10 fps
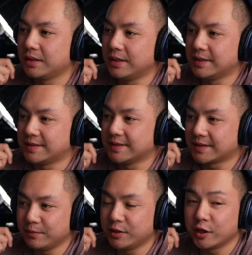it's, it's
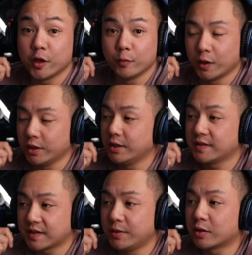gonna be a good one. It's
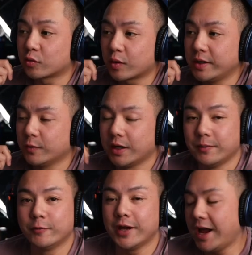gonna be a great one. I mean,
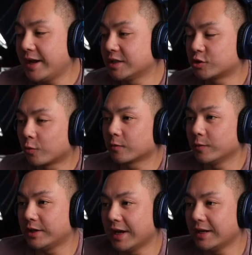we had a short
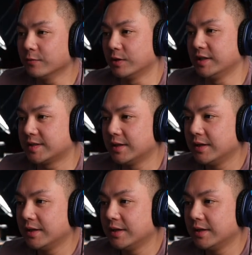week anyways.